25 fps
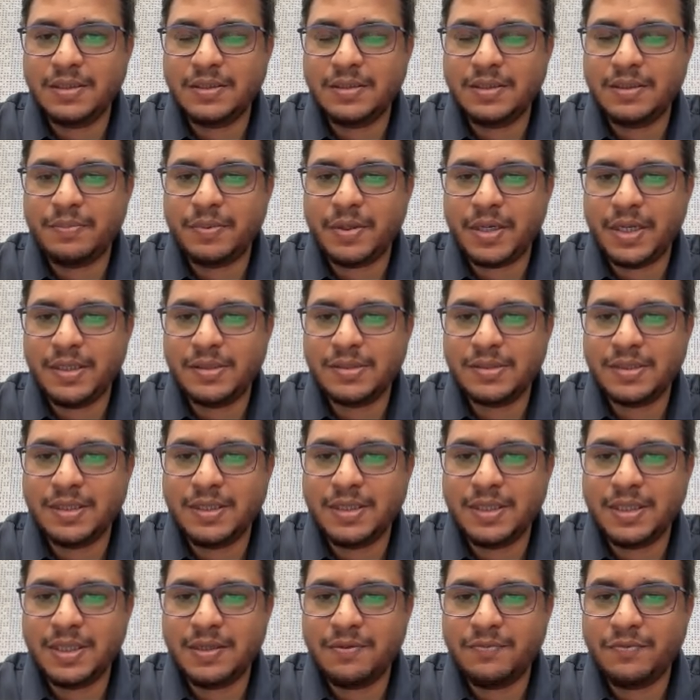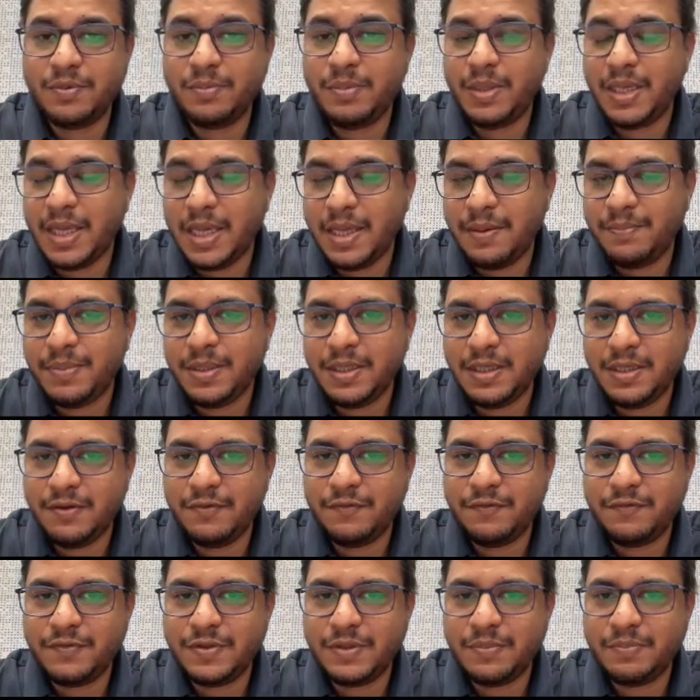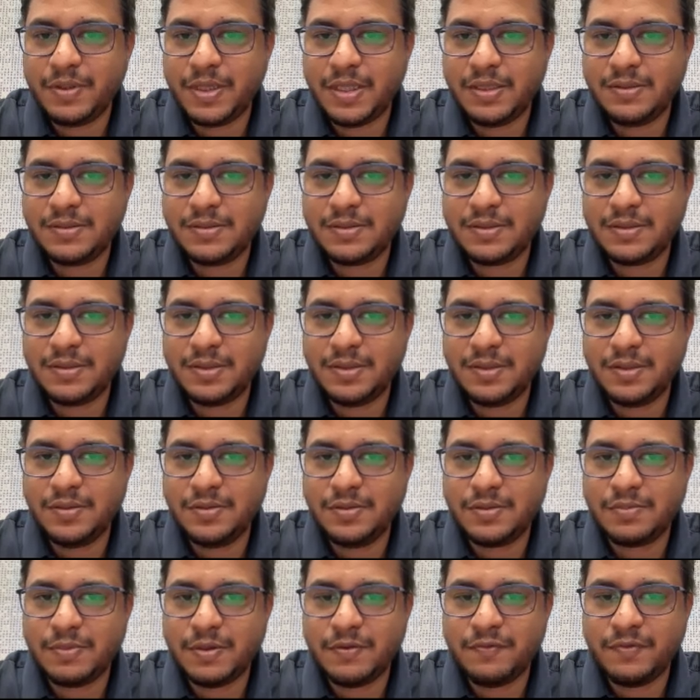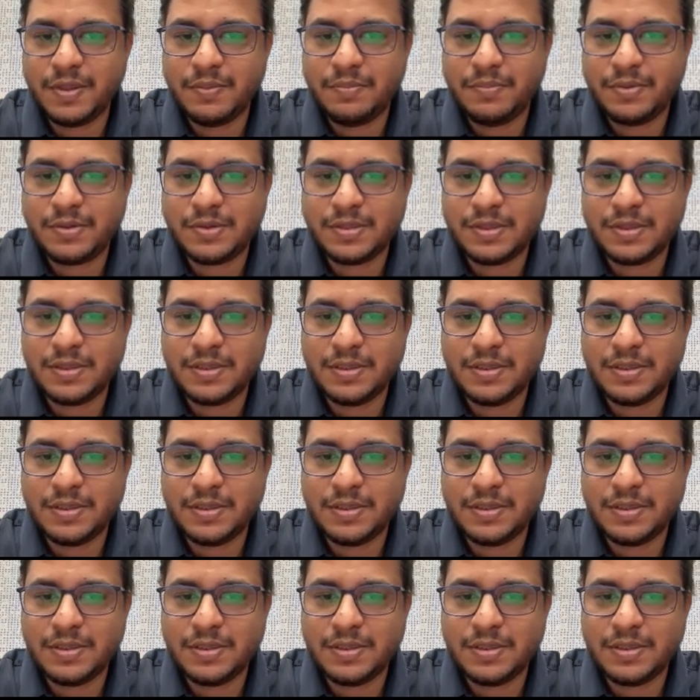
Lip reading: the pricing, and would be happy if the prices are reduced by 5%,